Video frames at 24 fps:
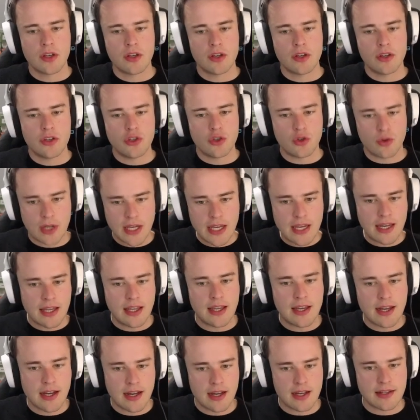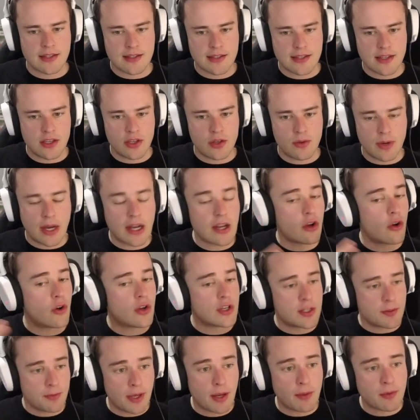you're hitting cards that you are going
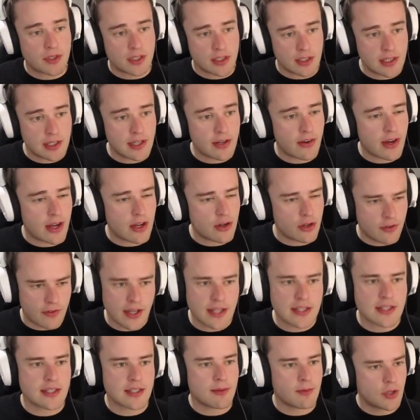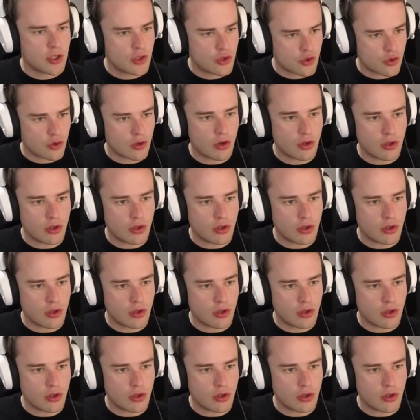to be able to clear out. You've had some control